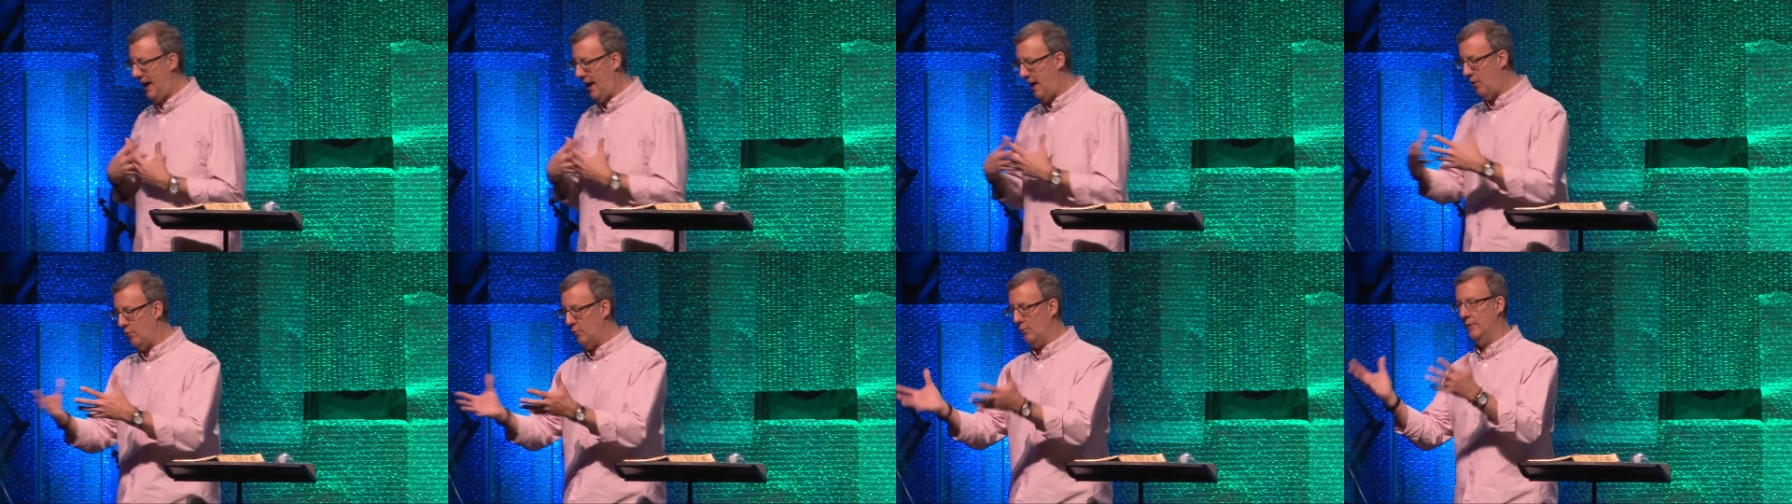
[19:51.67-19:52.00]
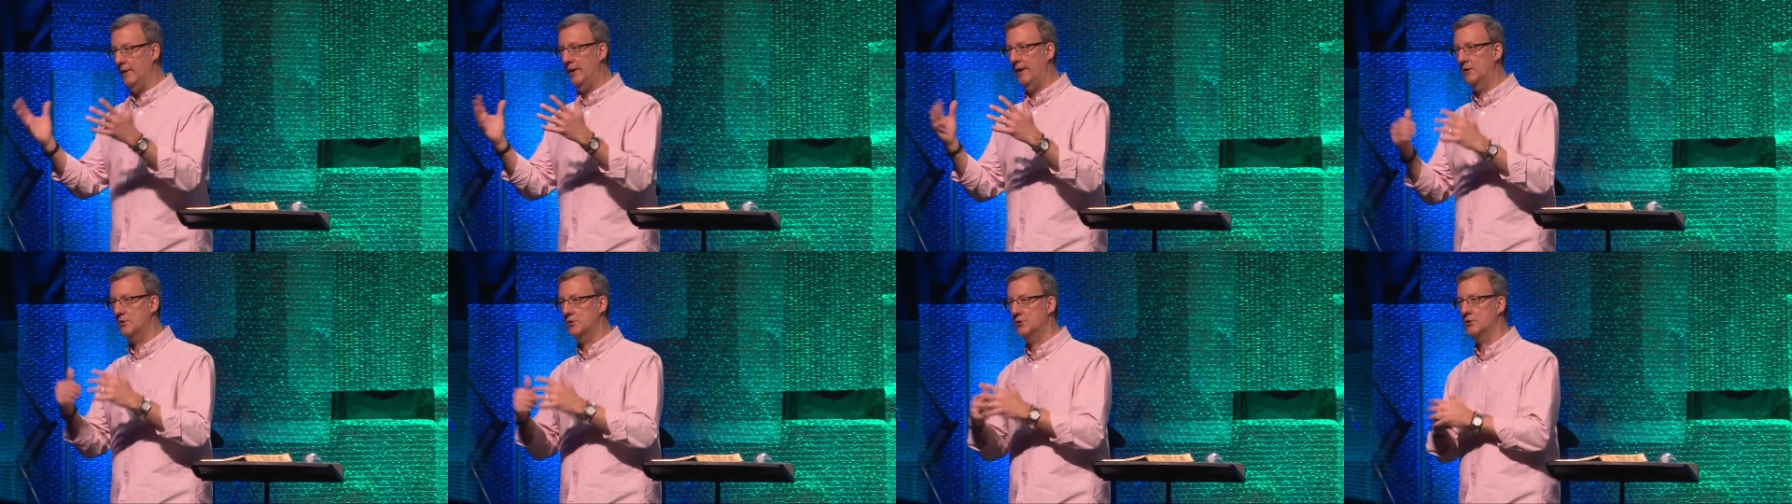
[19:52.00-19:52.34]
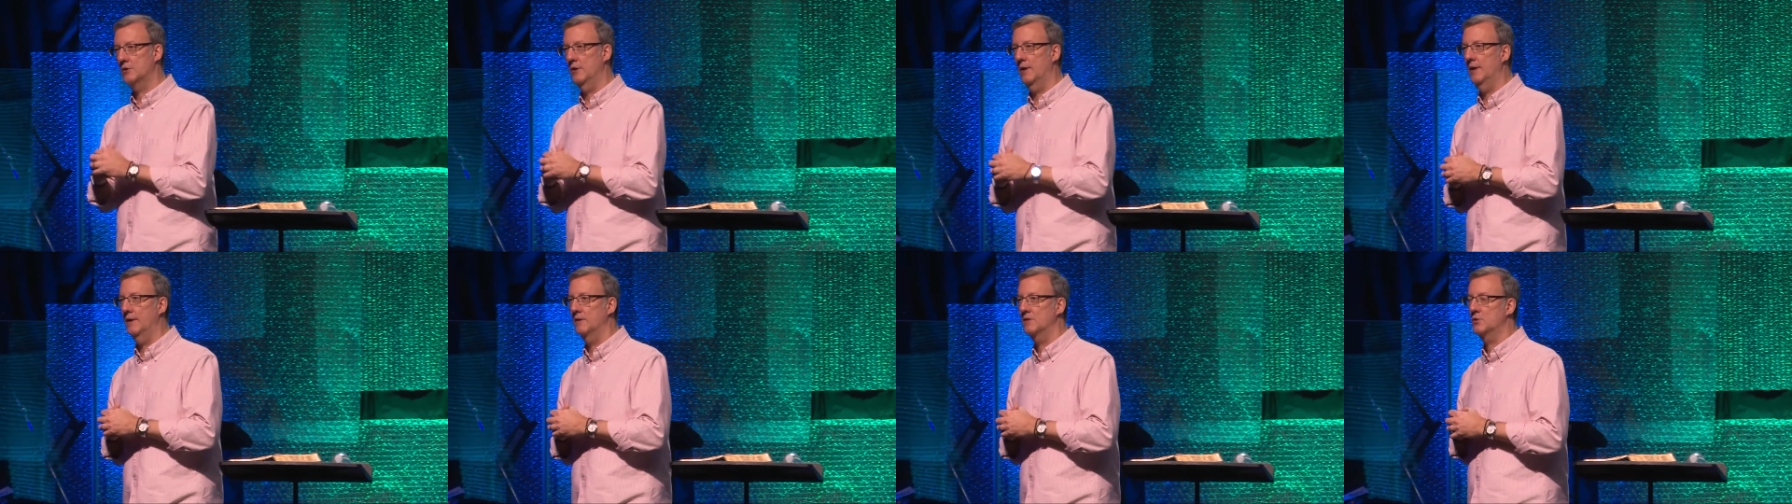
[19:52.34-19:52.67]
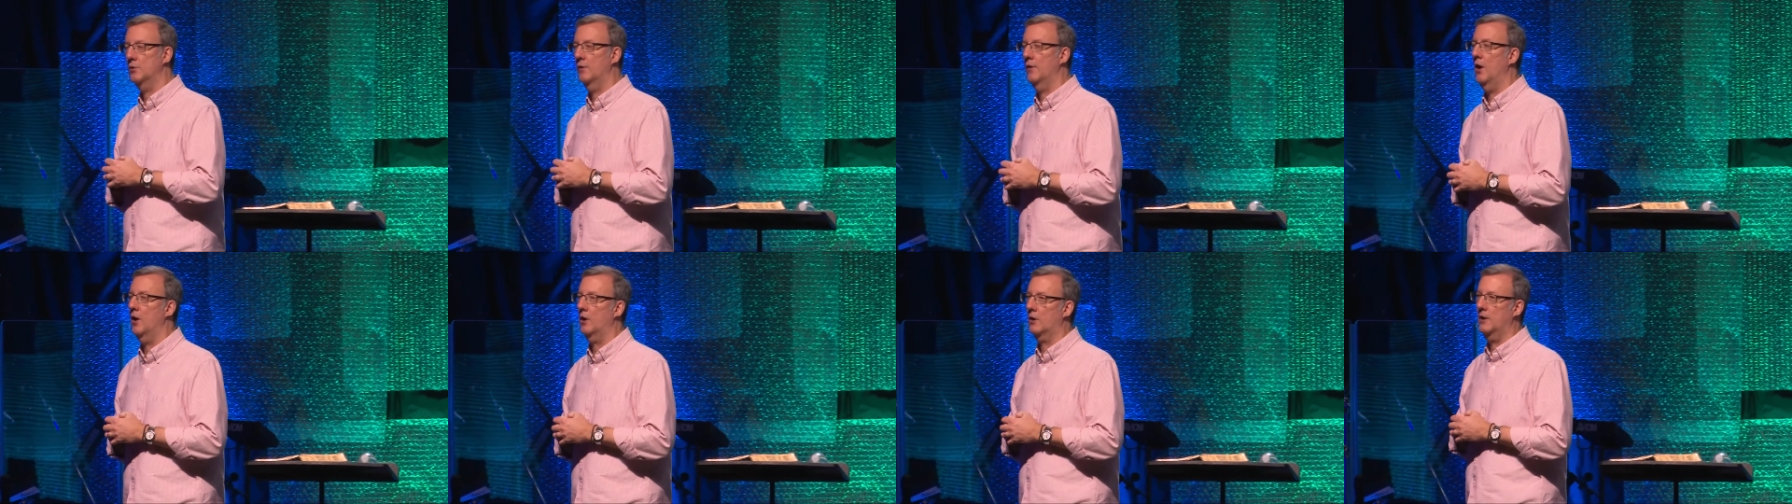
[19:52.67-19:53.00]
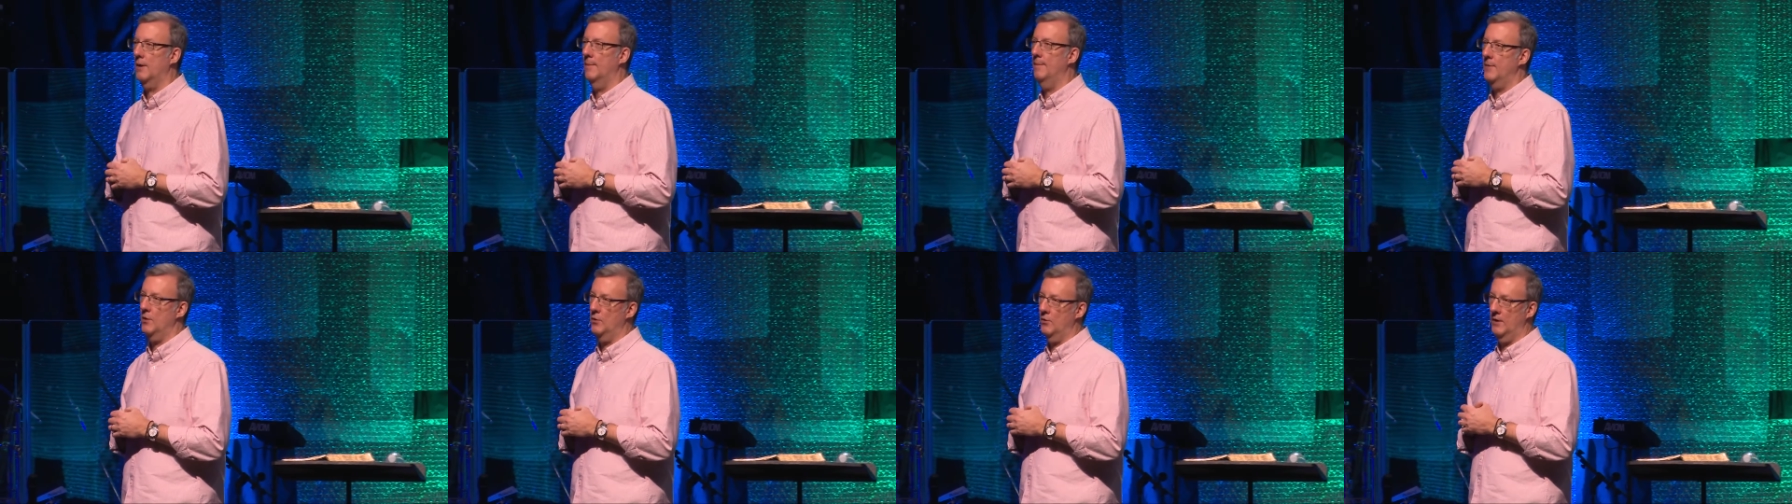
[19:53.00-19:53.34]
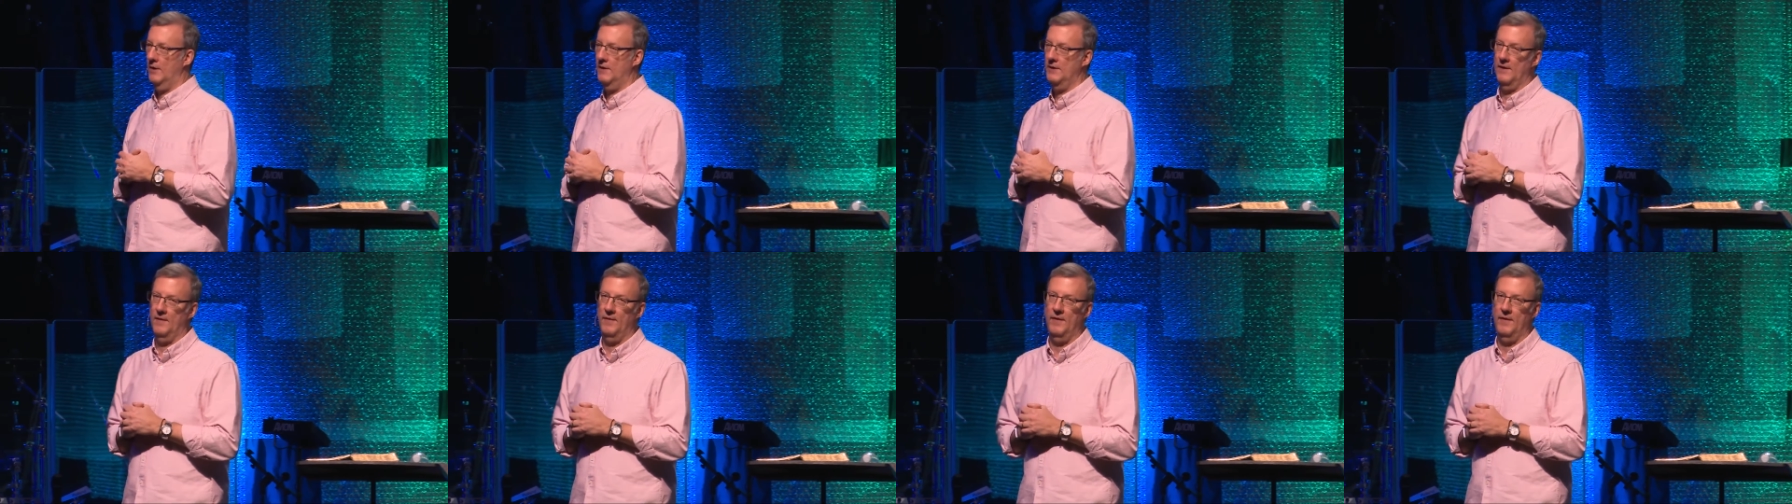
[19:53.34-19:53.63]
outreach into our community